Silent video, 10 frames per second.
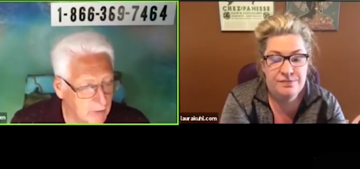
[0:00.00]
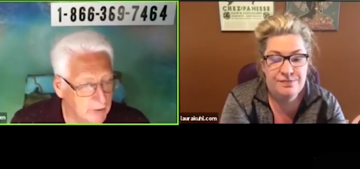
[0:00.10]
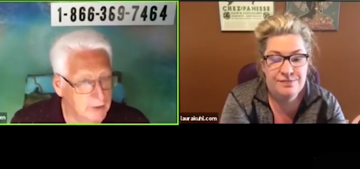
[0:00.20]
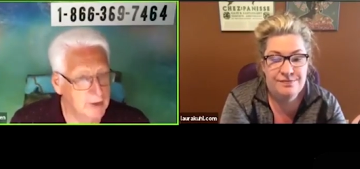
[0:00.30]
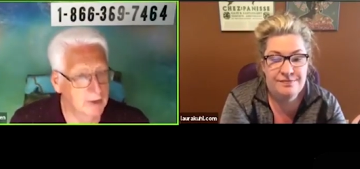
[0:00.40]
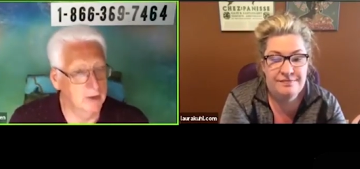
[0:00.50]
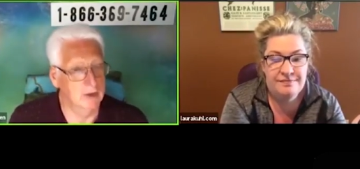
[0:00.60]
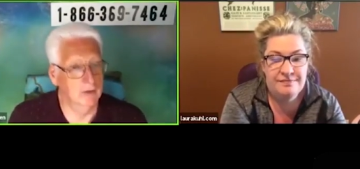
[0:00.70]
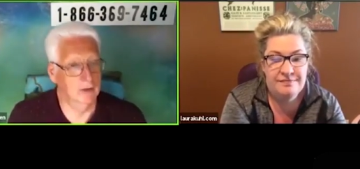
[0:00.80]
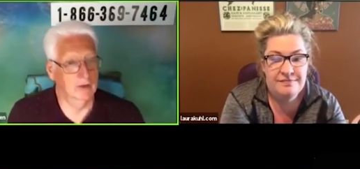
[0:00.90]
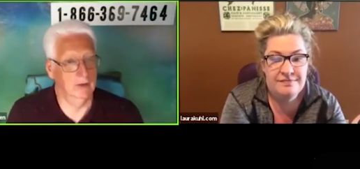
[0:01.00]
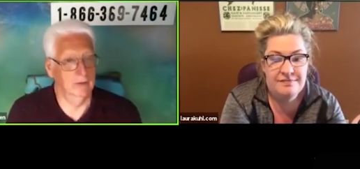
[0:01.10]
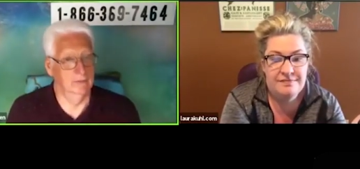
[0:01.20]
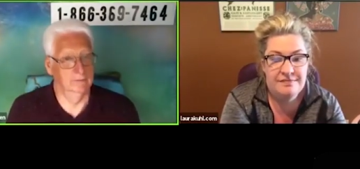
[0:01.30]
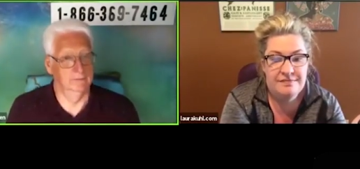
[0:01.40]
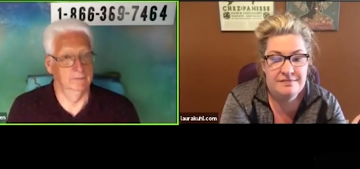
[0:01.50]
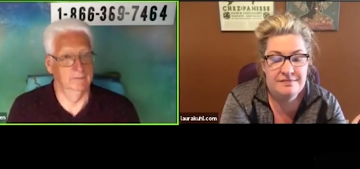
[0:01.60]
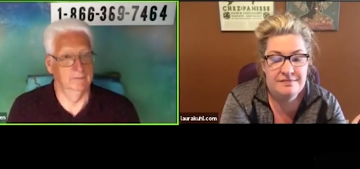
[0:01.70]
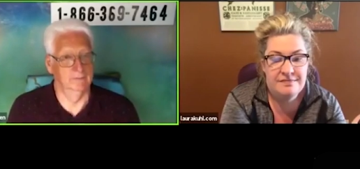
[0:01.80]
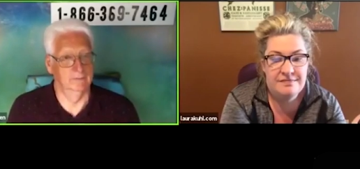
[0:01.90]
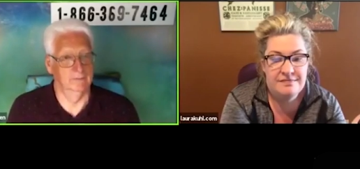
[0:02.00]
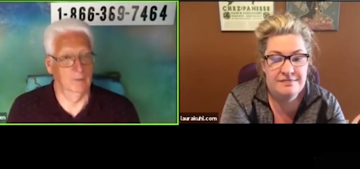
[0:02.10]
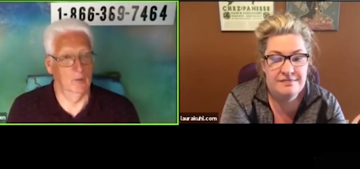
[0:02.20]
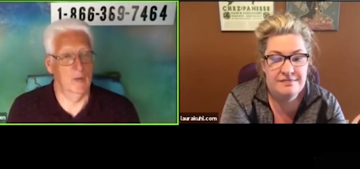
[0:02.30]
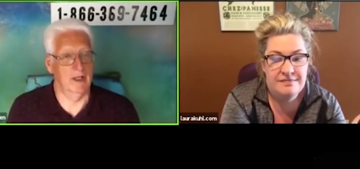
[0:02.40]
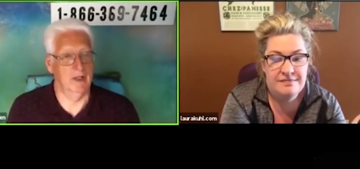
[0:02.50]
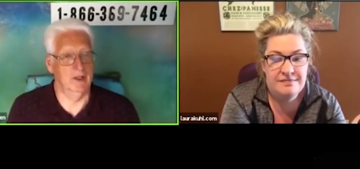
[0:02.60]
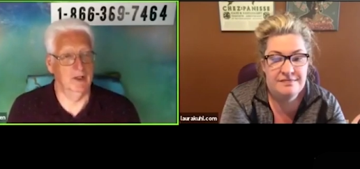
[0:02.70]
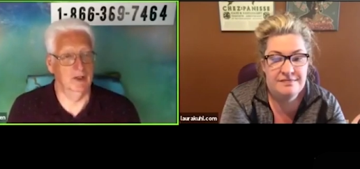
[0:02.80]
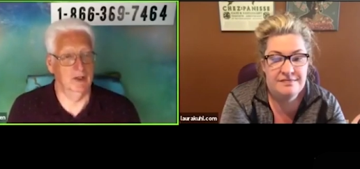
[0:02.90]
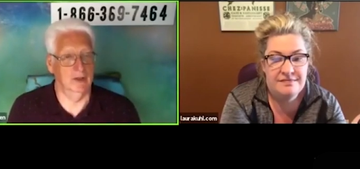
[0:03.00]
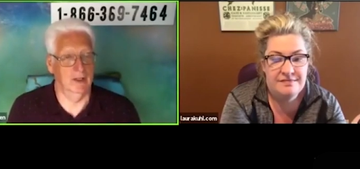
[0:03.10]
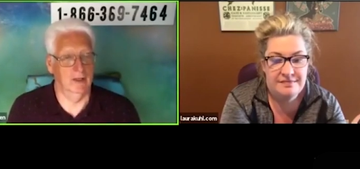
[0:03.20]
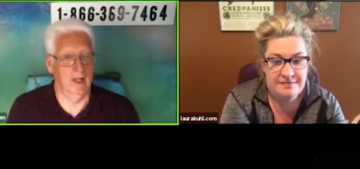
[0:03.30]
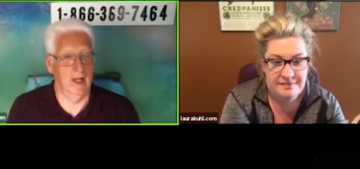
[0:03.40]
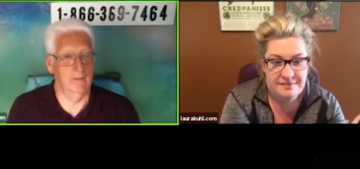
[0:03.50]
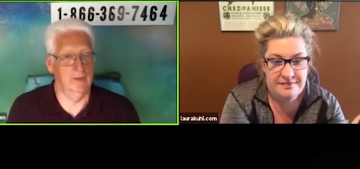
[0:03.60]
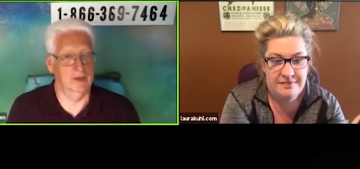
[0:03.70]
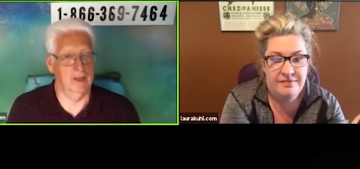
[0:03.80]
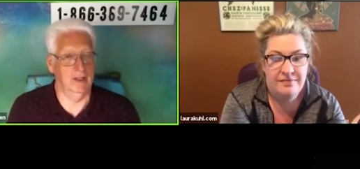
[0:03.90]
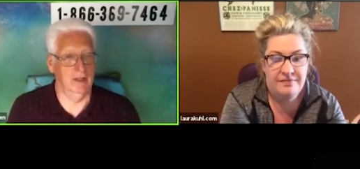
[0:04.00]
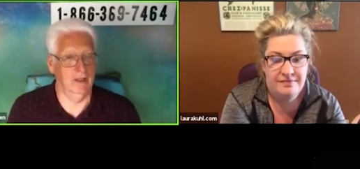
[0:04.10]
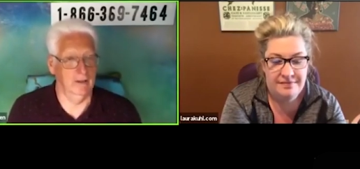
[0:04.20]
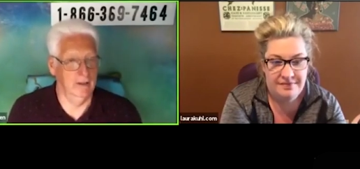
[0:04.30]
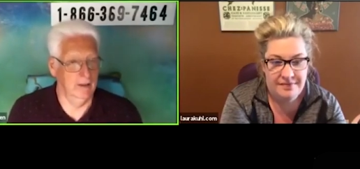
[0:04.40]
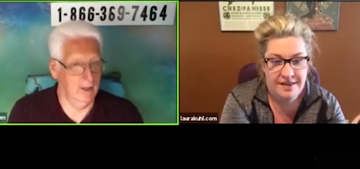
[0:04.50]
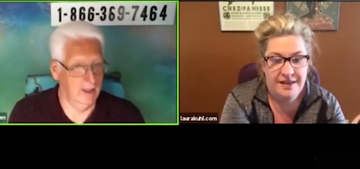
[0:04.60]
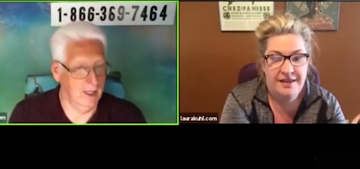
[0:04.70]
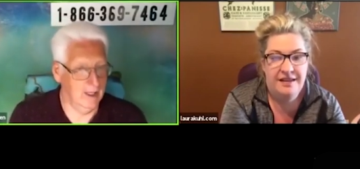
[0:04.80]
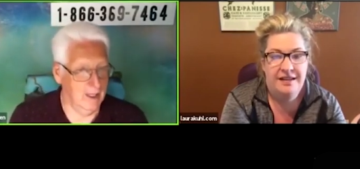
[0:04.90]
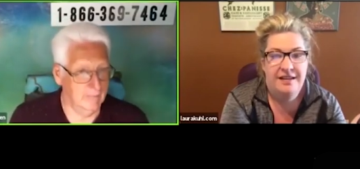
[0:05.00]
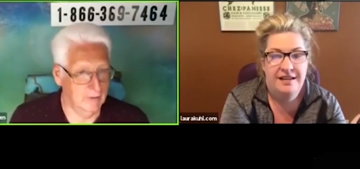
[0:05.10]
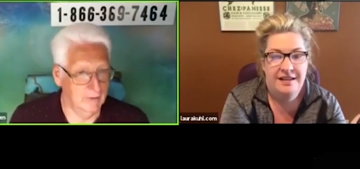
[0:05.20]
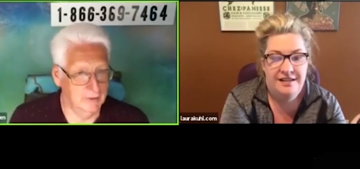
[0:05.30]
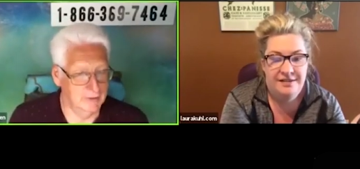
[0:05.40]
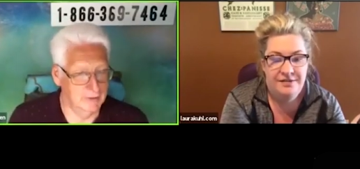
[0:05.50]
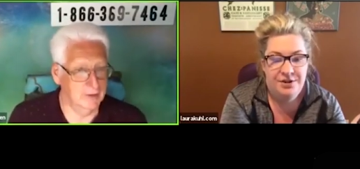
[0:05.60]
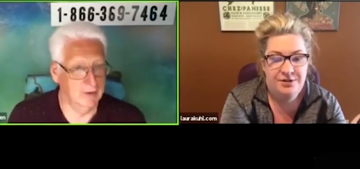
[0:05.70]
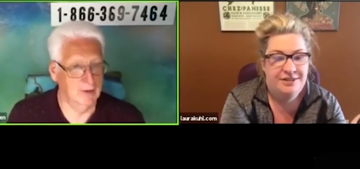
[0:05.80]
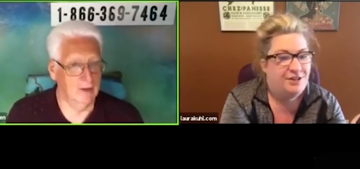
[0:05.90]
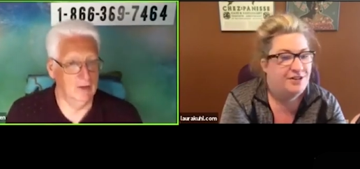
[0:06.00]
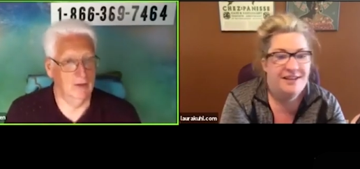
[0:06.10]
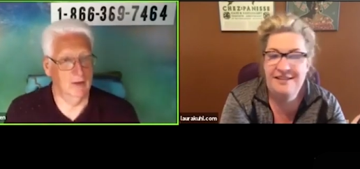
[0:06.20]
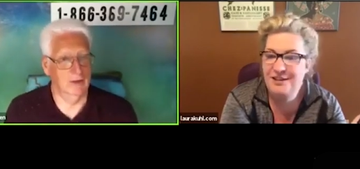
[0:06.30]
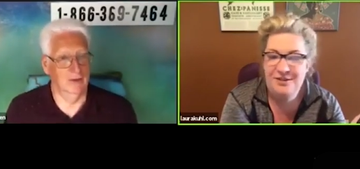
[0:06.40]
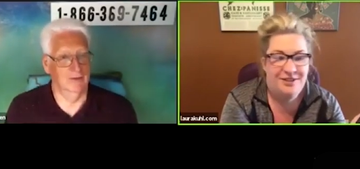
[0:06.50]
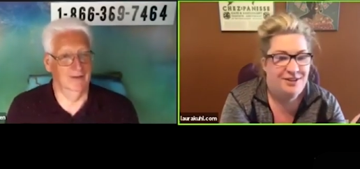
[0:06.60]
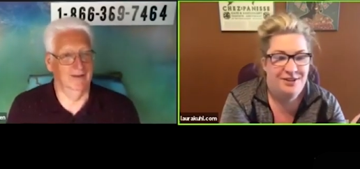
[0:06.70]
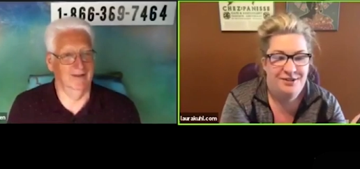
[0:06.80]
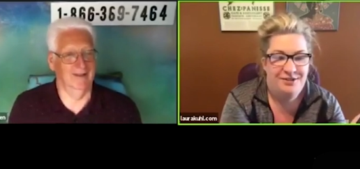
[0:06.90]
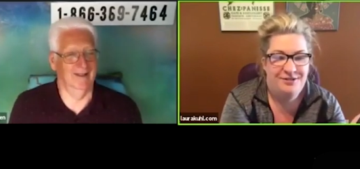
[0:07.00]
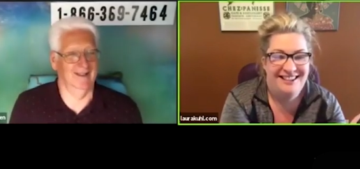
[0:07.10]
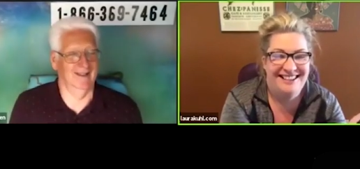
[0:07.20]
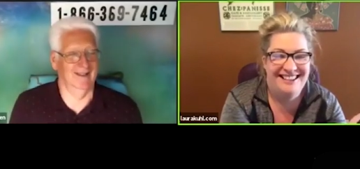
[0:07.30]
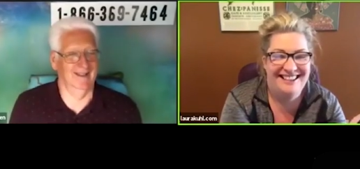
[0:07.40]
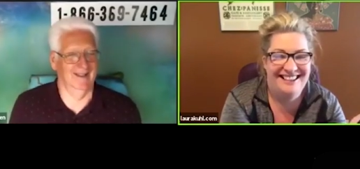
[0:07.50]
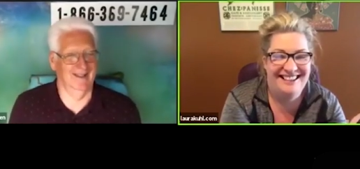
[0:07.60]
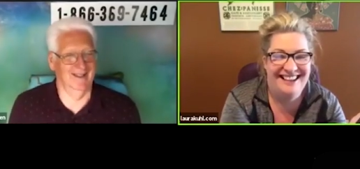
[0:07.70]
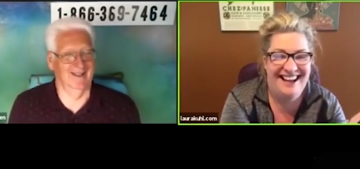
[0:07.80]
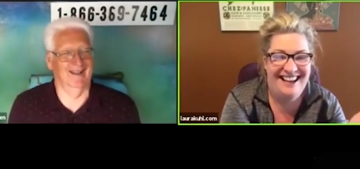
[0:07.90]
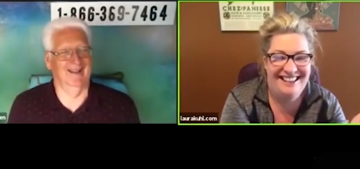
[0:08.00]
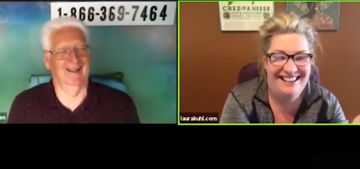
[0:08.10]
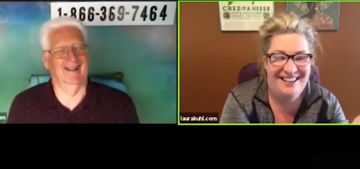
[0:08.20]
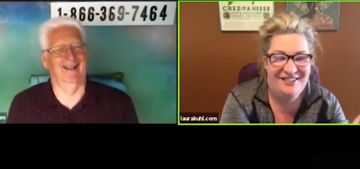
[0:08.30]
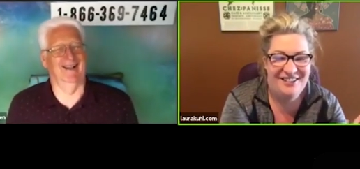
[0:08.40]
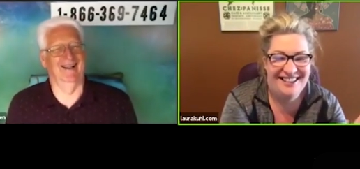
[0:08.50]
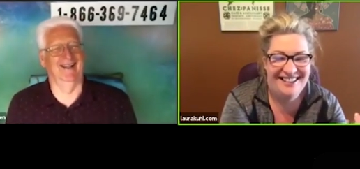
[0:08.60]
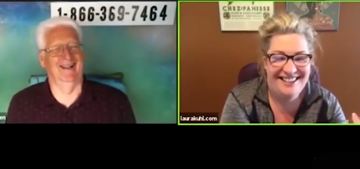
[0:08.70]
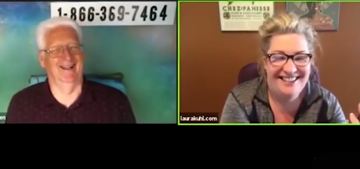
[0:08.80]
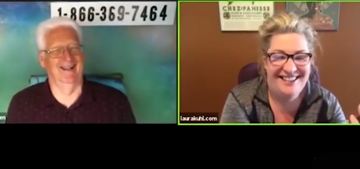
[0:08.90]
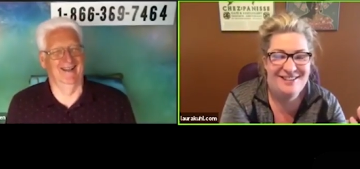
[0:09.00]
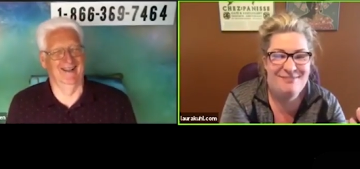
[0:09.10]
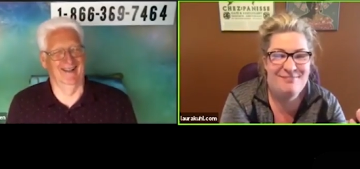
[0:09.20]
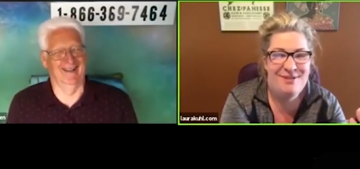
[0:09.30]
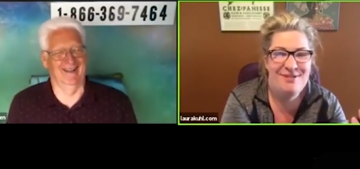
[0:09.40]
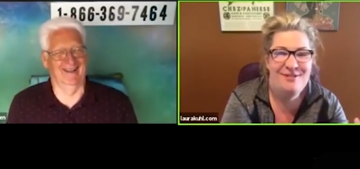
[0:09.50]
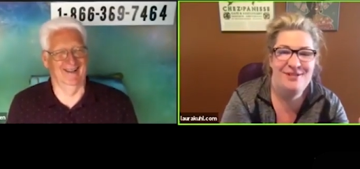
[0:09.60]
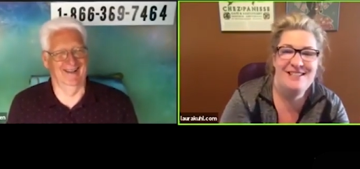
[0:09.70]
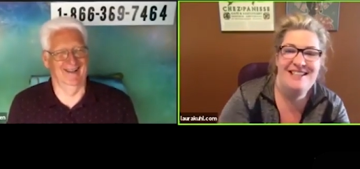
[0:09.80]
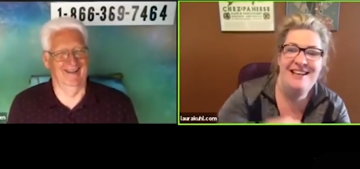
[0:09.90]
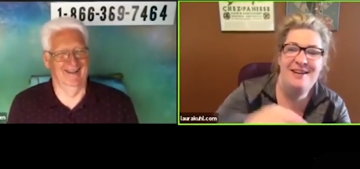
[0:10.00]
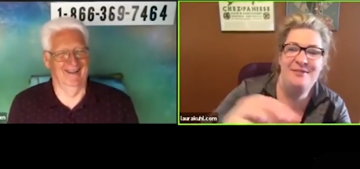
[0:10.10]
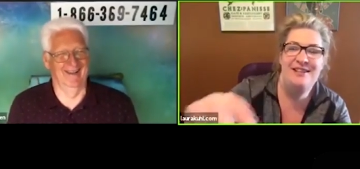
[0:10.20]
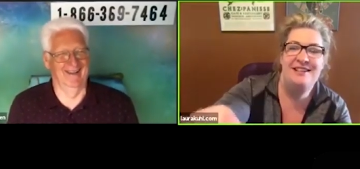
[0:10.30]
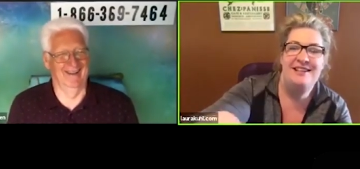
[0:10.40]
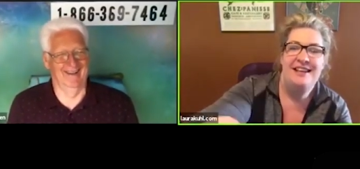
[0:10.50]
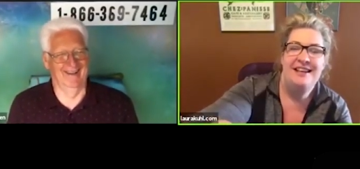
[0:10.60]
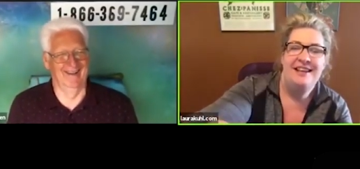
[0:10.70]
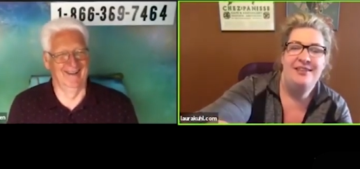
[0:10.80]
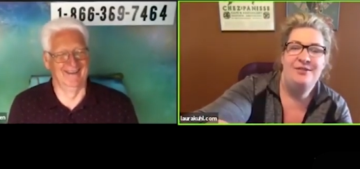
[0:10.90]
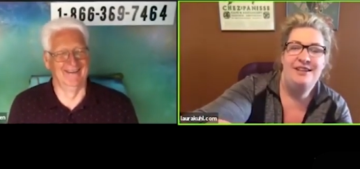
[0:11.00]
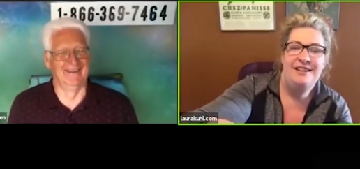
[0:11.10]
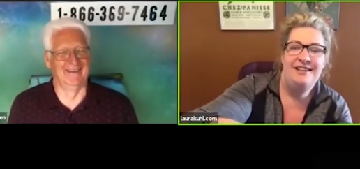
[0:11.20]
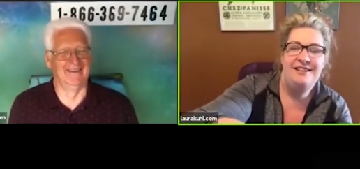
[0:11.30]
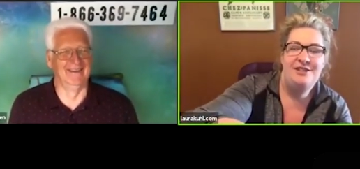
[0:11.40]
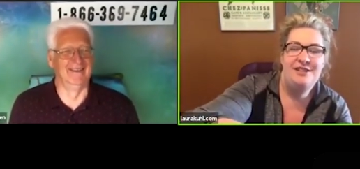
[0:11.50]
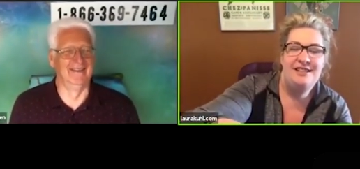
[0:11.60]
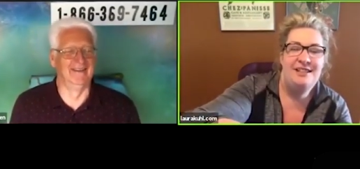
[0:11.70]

Speaker 1: and there's nothing you can do. We'll make a T-shirt that I'm psychic and I love you, and there's nothing
Speaker 2: that you can do. I love it. That's beautiful. See how we can just keep